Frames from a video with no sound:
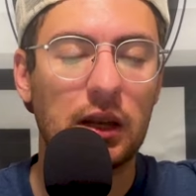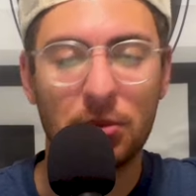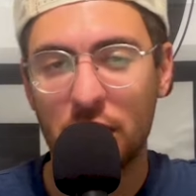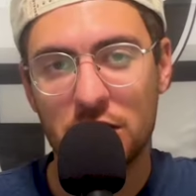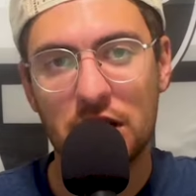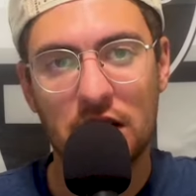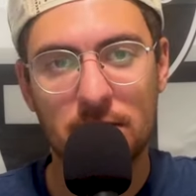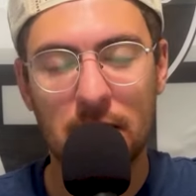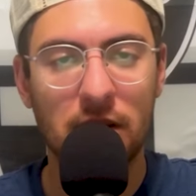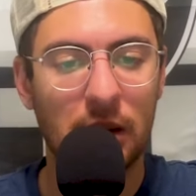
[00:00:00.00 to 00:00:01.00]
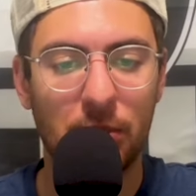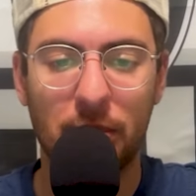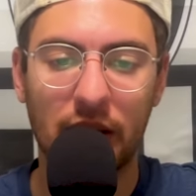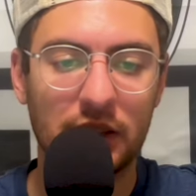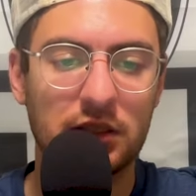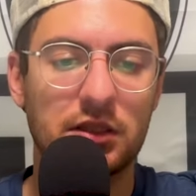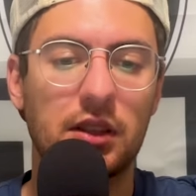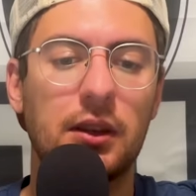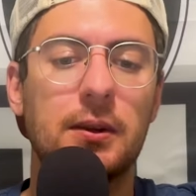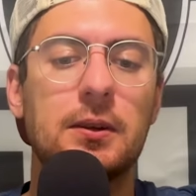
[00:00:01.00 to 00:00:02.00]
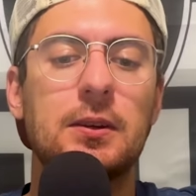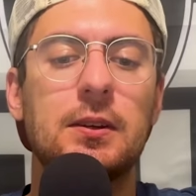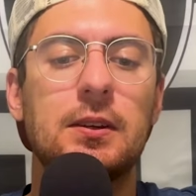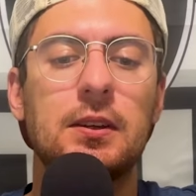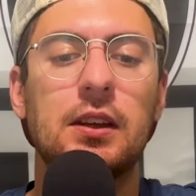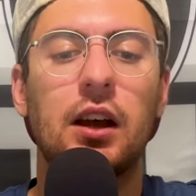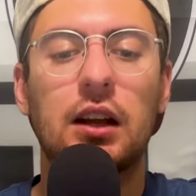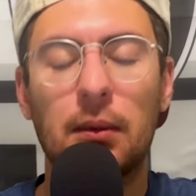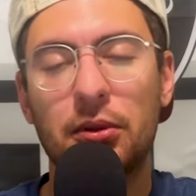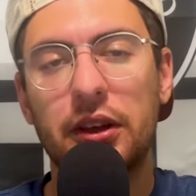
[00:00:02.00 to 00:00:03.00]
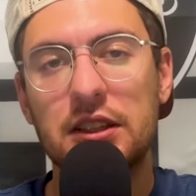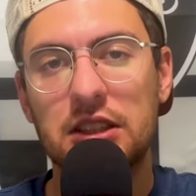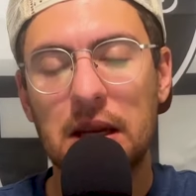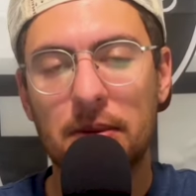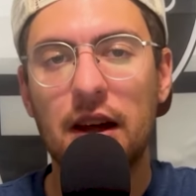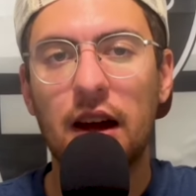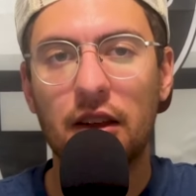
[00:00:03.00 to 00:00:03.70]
couple touchdowns, maybe a couple picks. A couple things to keep an eye on.